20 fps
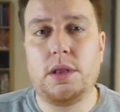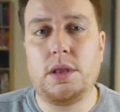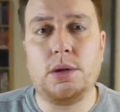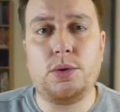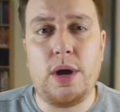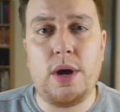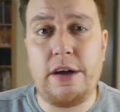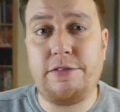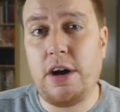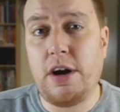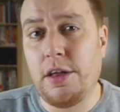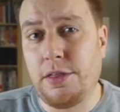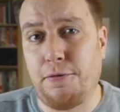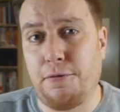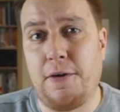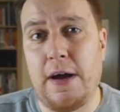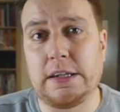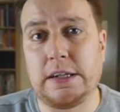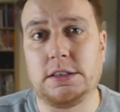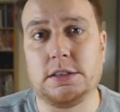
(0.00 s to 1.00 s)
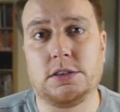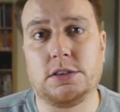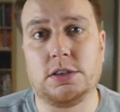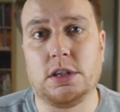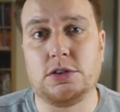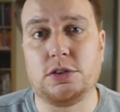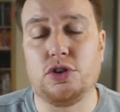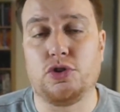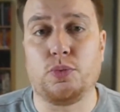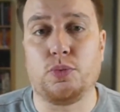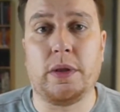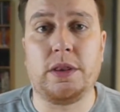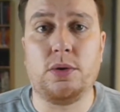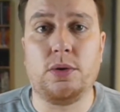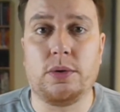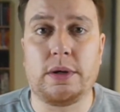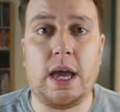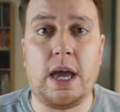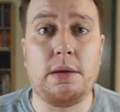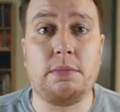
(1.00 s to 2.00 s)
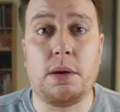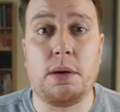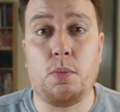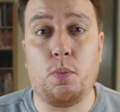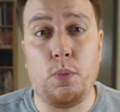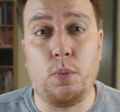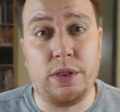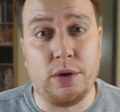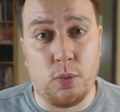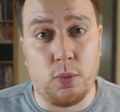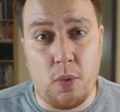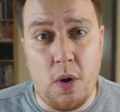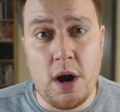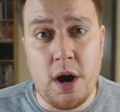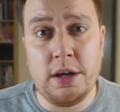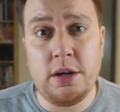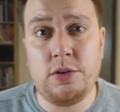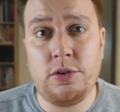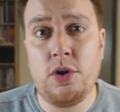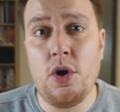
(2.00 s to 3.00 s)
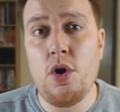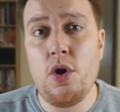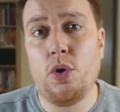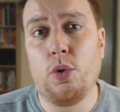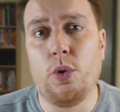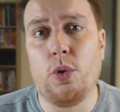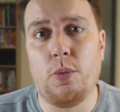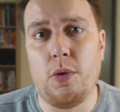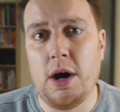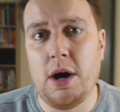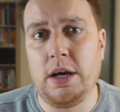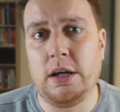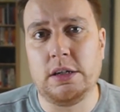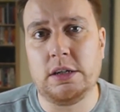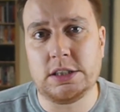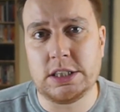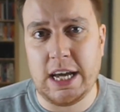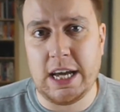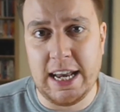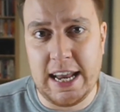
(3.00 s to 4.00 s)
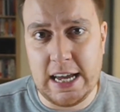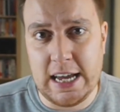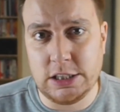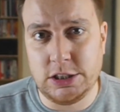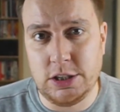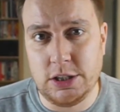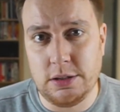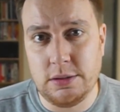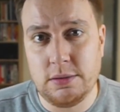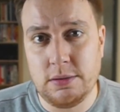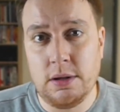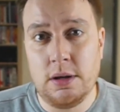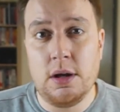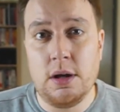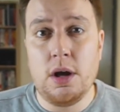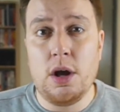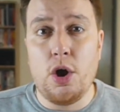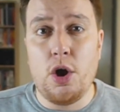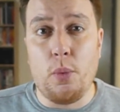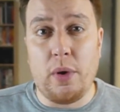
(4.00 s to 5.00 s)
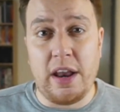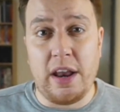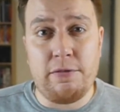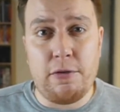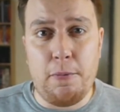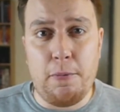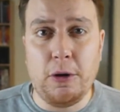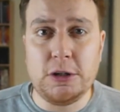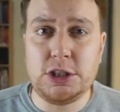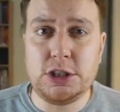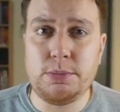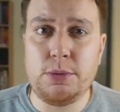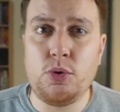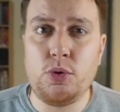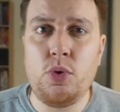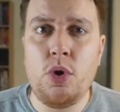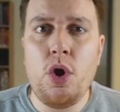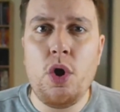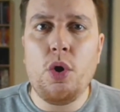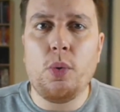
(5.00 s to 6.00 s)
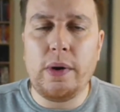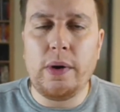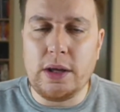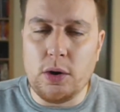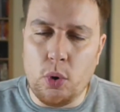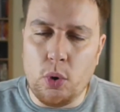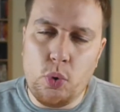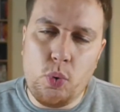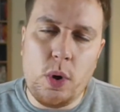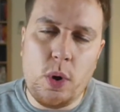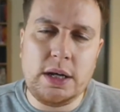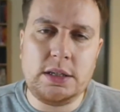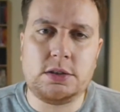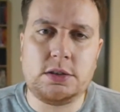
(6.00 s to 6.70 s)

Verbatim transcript: you have other factors such as whether you're gaming with a wired or wireless connection. Whenever possible, we always